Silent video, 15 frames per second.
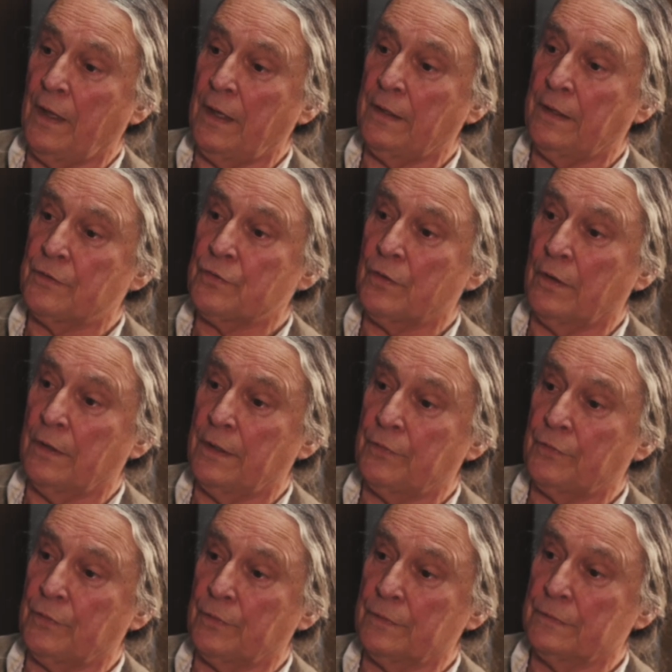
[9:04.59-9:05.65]
that nature are an
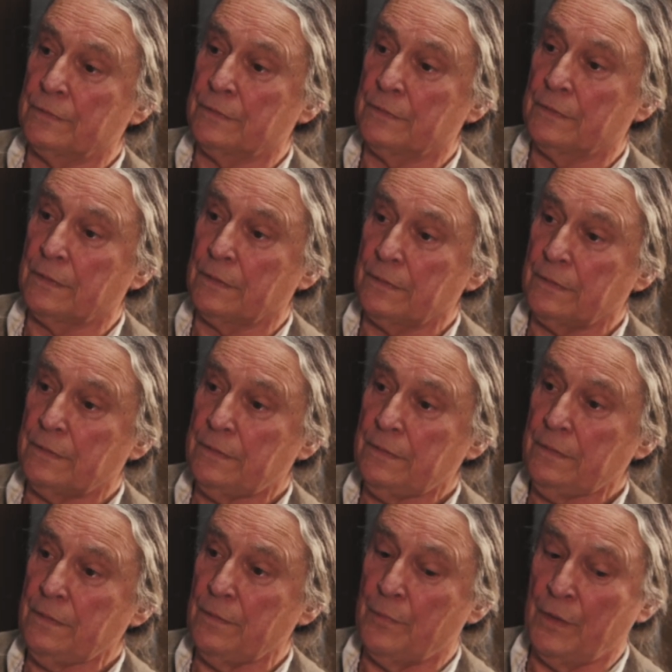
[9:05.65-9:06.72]
issue
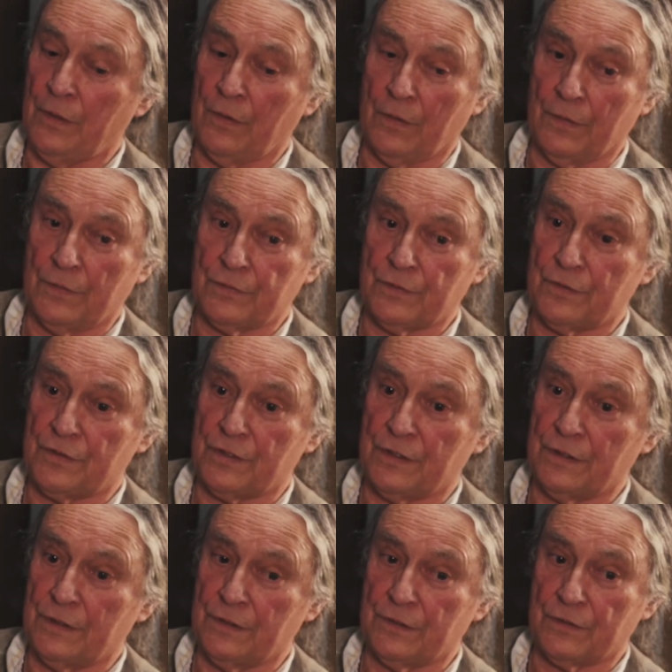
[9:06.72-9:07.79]
mm-hmm. because
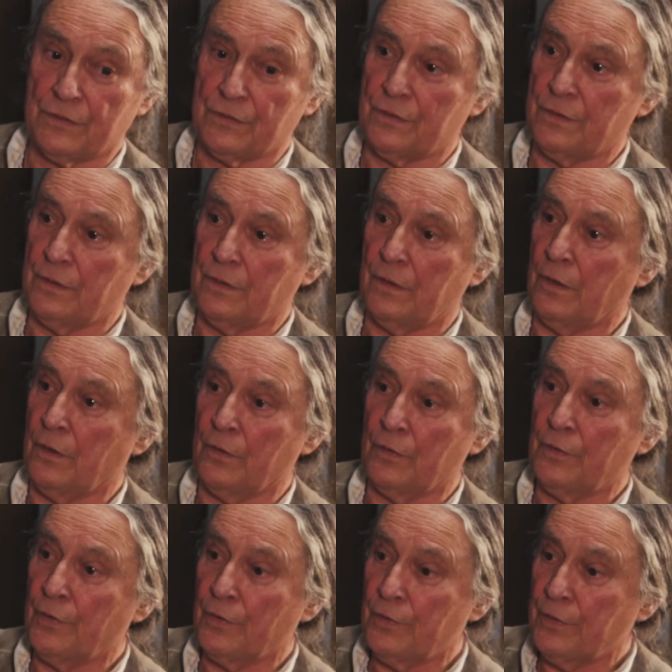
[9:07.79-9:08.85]
she's
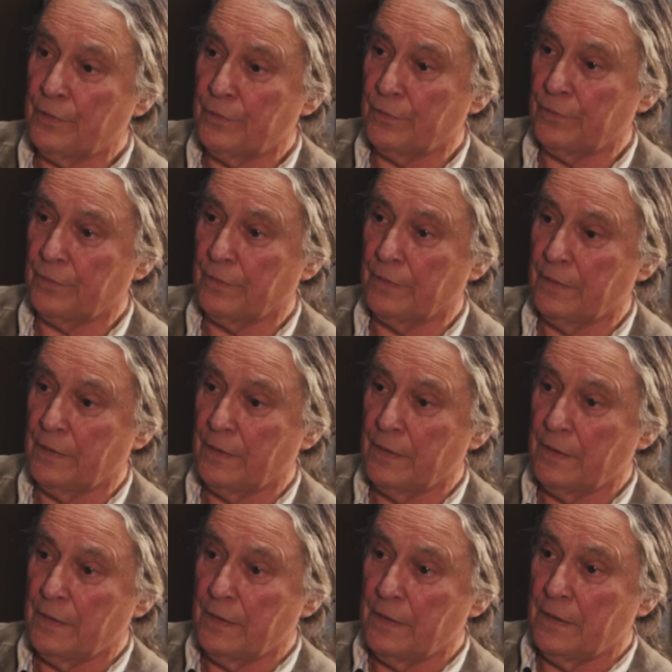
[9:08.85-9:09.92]
earned her dues.
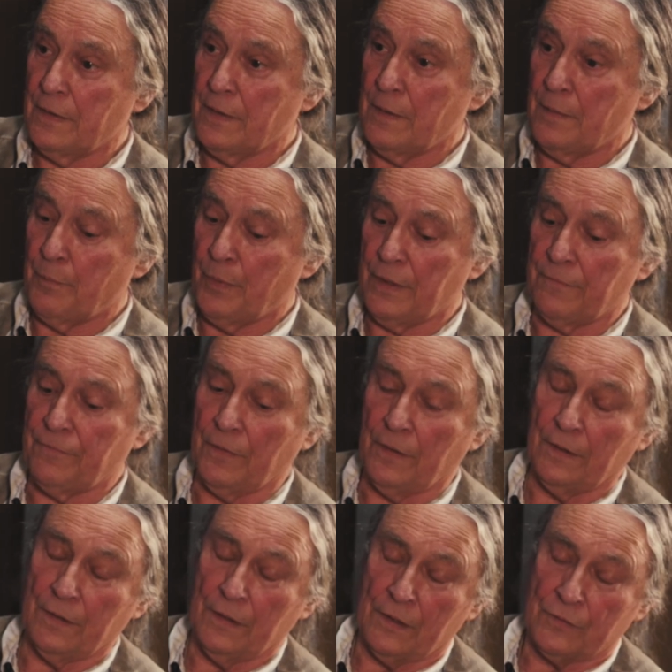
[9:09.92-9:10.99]
But if
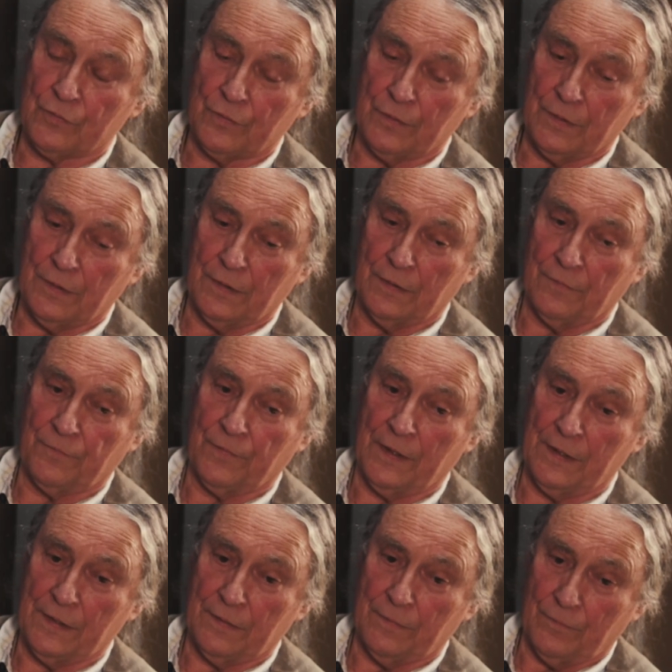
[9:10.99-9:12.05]
they're if
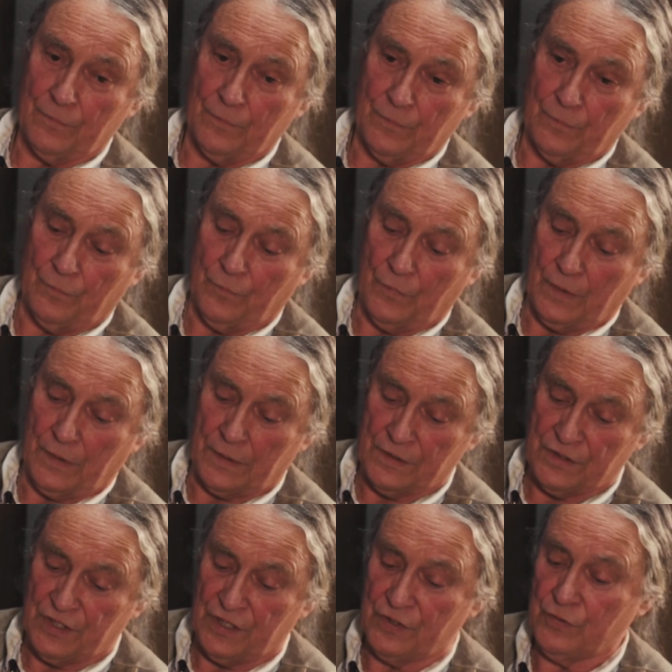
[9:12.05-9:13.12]
they
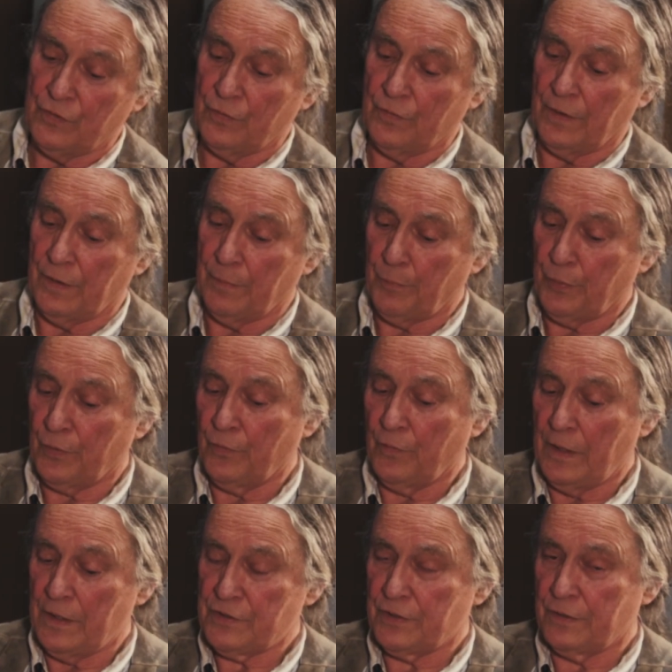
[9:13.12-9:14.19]
continue their
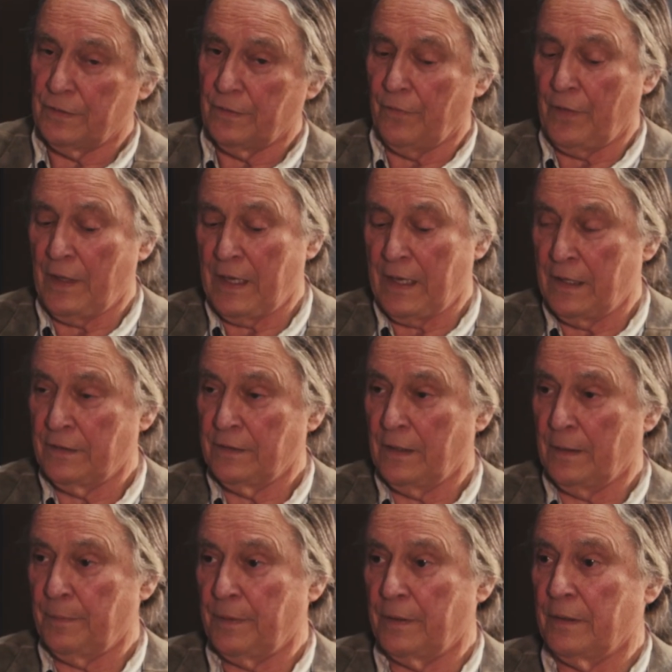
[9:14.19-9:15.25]
progression, they end
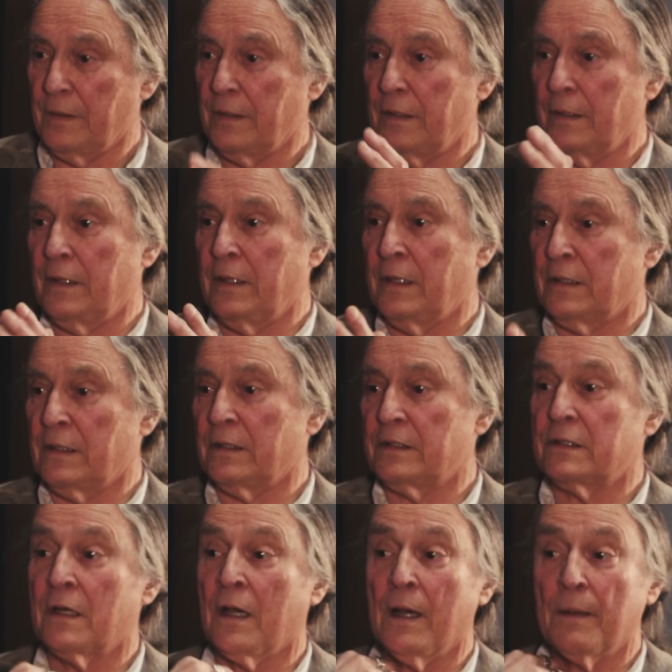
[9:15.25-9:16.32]
up at the
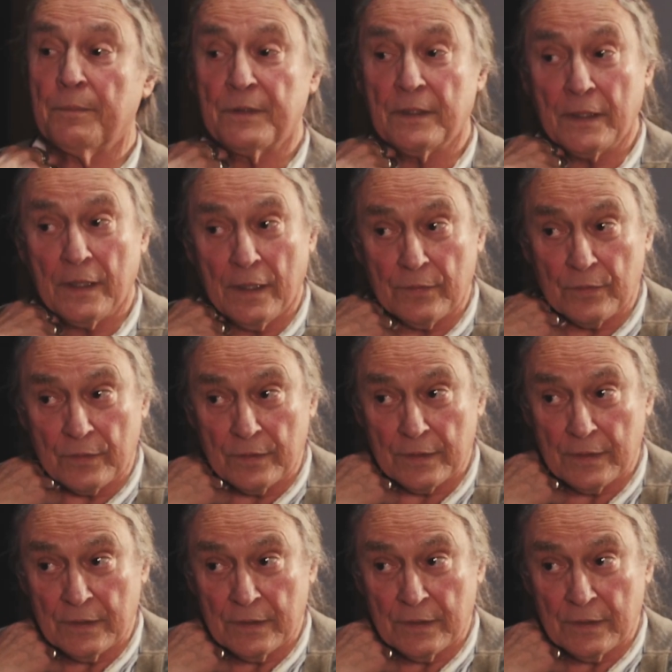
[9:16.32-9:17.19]
top together.